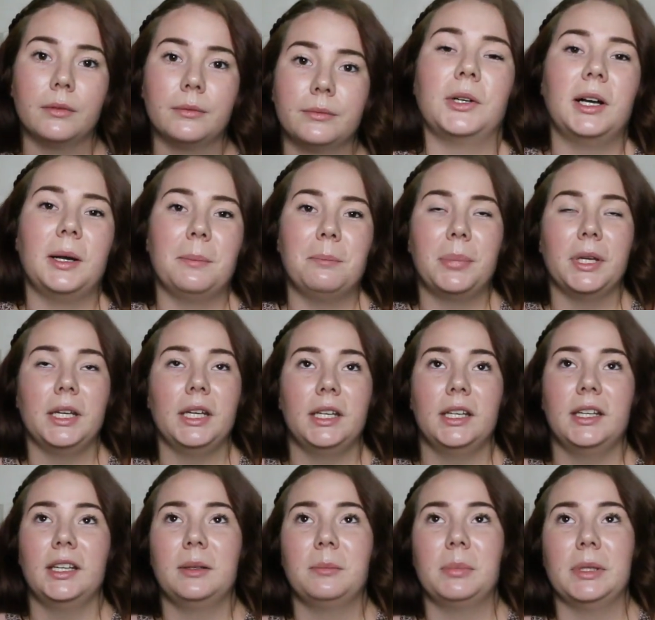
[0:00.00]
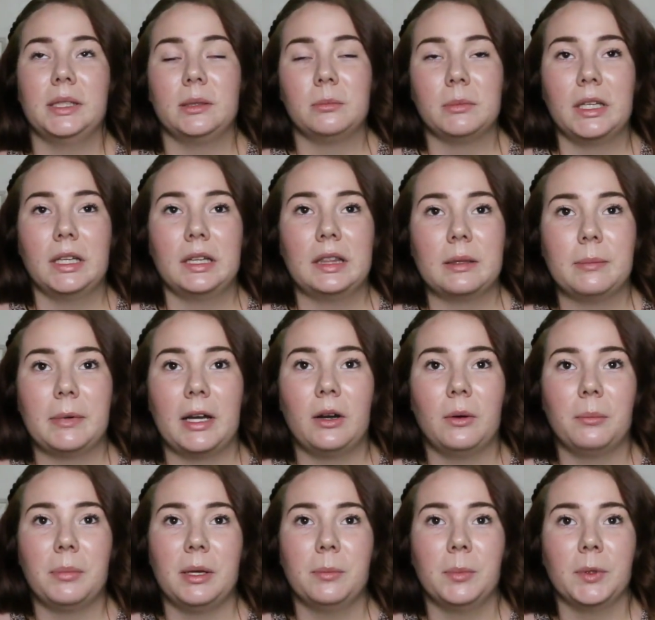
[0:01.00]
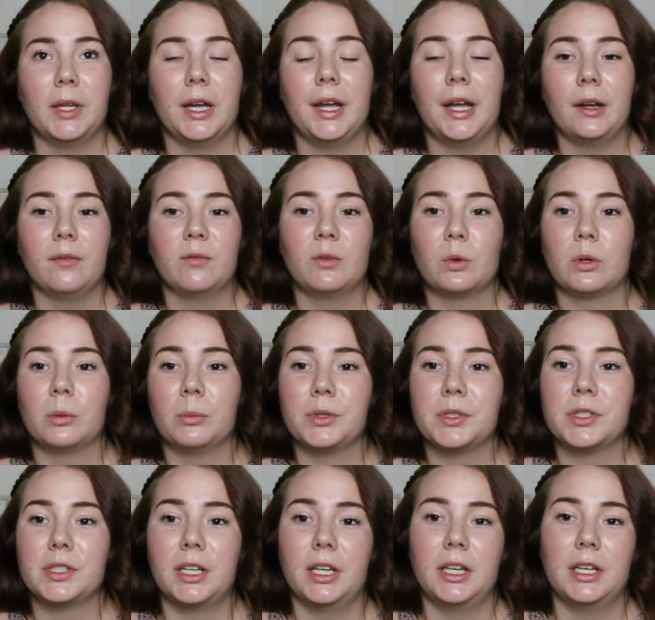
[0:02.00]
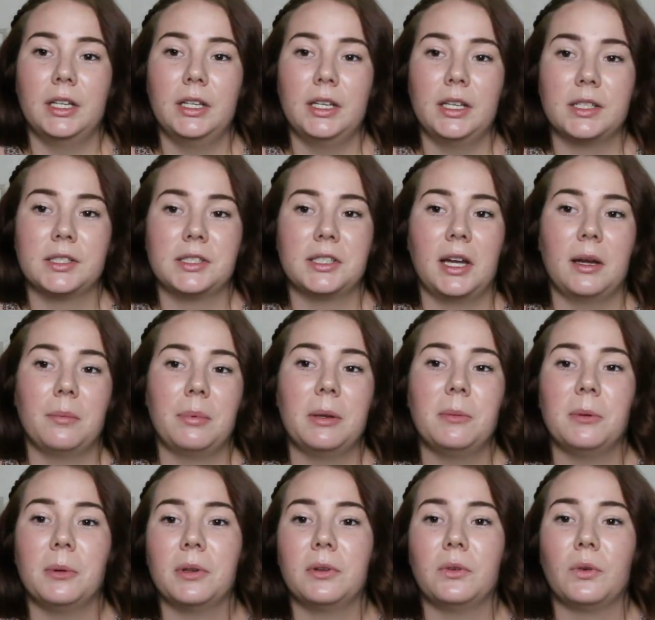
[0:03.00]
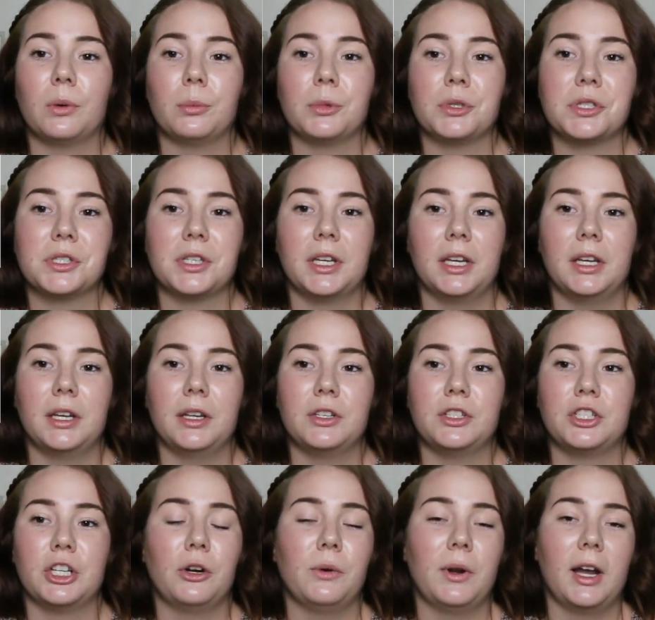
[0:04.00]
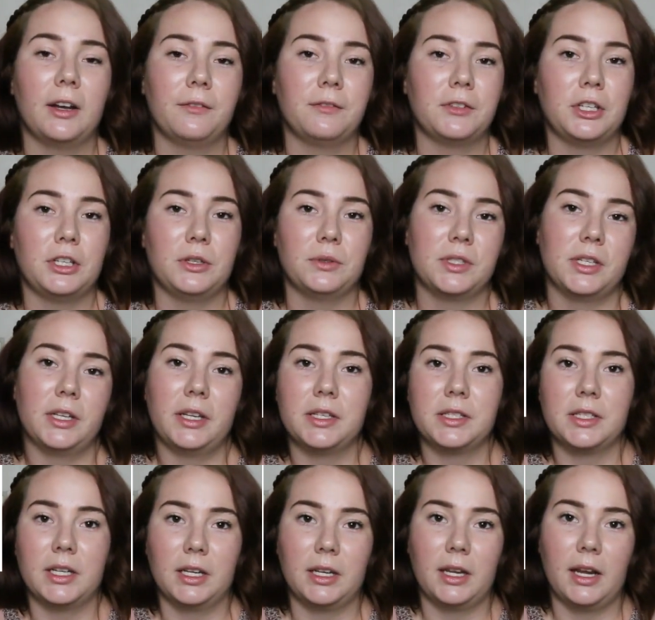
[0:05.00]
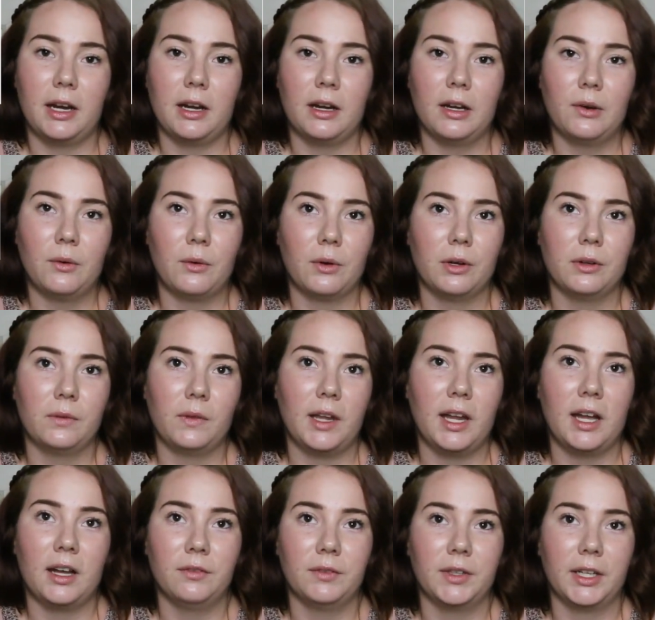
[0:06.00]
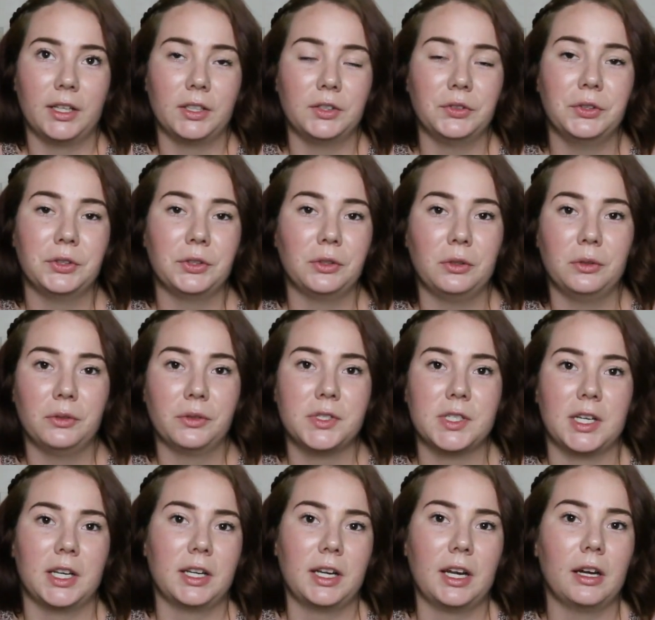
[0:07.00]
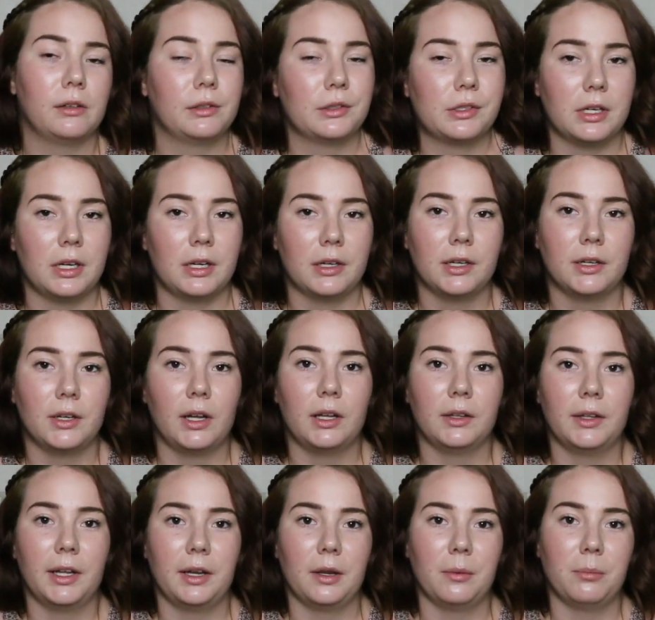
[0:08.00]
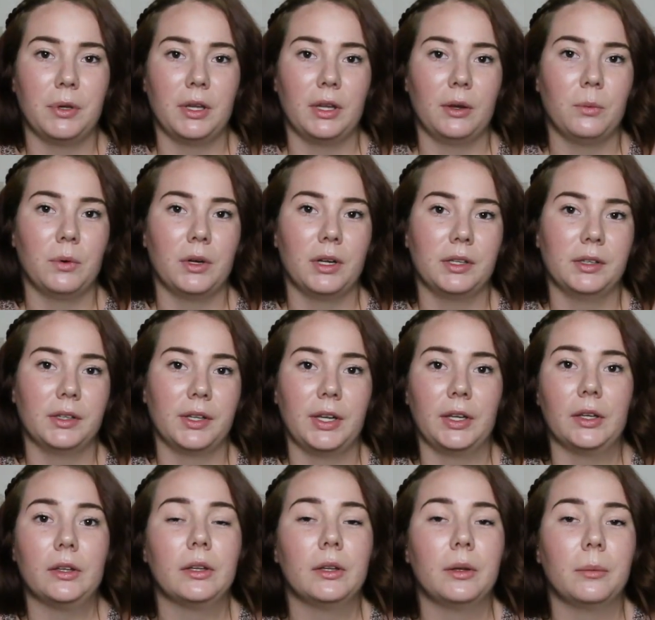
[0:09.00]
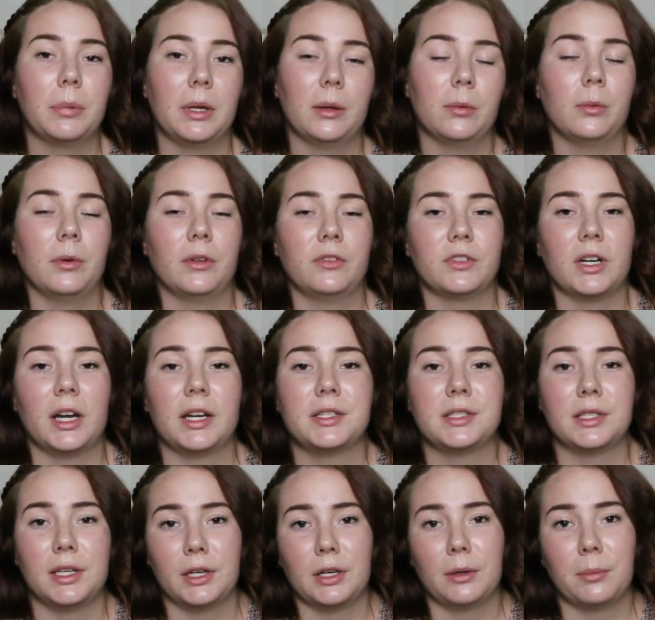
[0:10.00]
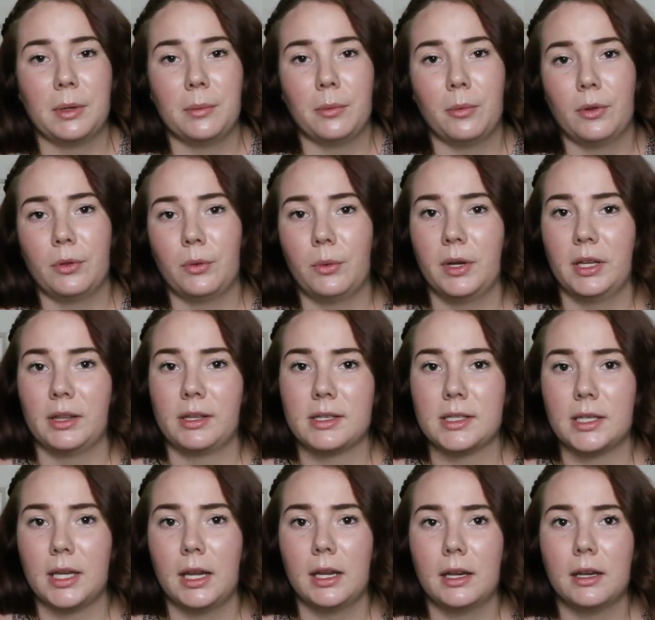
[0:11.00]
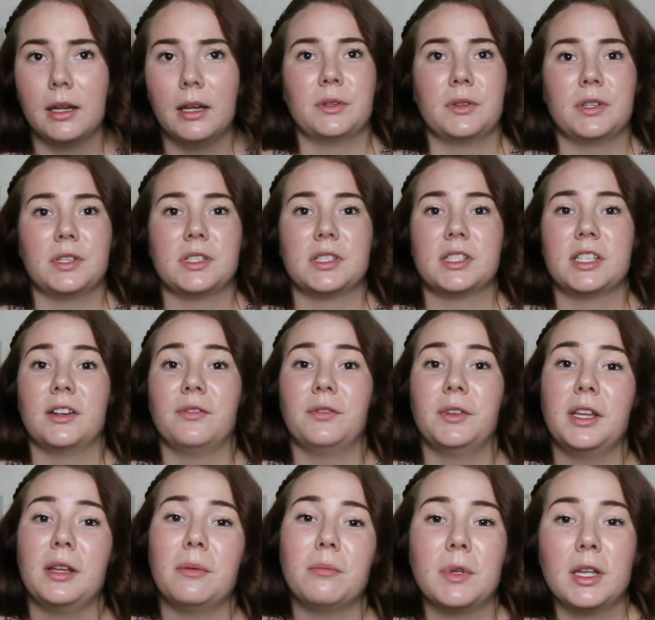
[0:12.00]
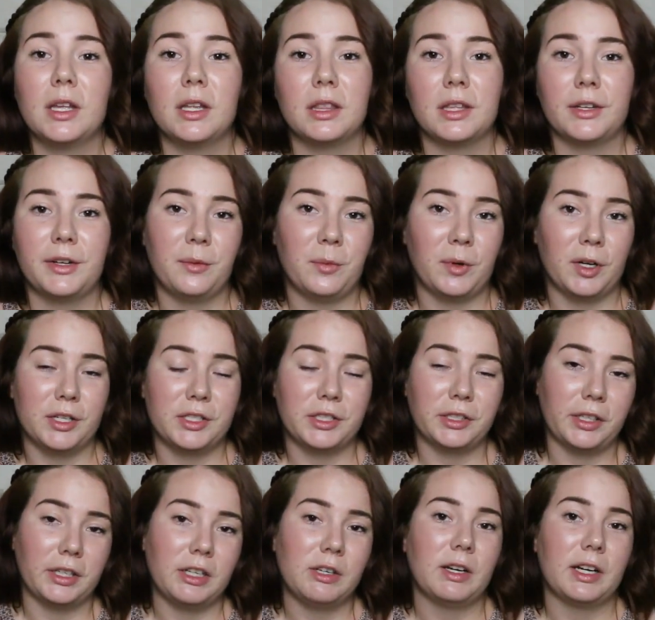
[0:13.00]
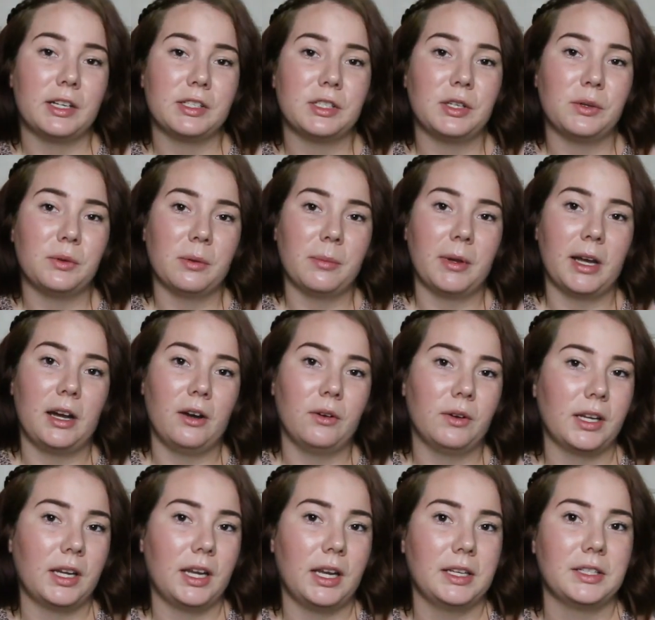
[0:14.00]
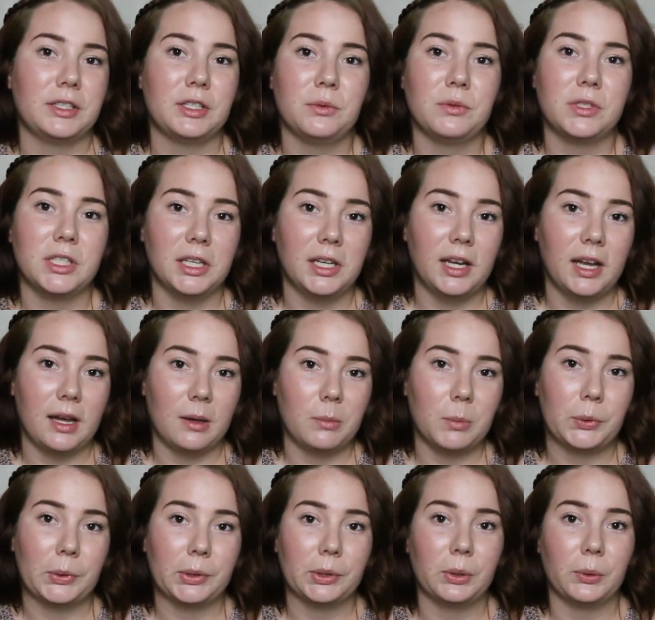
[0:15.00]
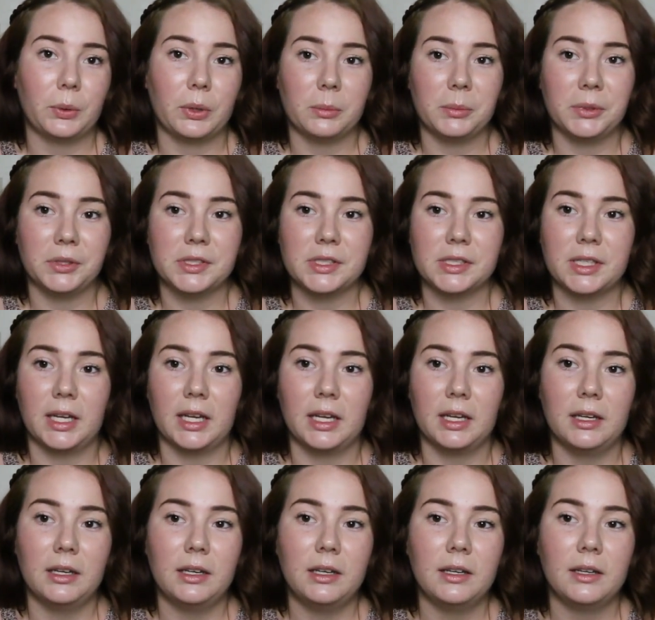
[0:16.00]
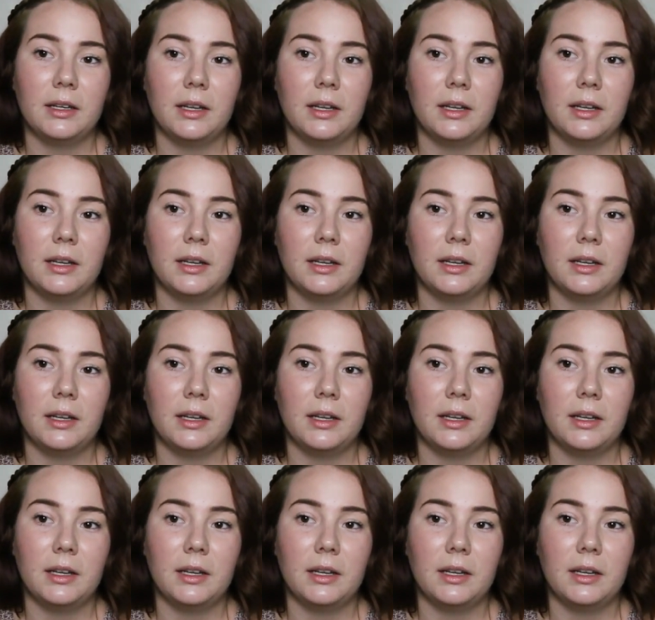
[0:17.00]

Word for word: So a big, big myth about people that have normal skin is that people with normal skin don't have to use any skincare or they have like a little skincare routine and not like a big one like people with dry skin or people with oily skin. So this is definitely a myth that I wanted to let you guys know about in case you did have more normal skin.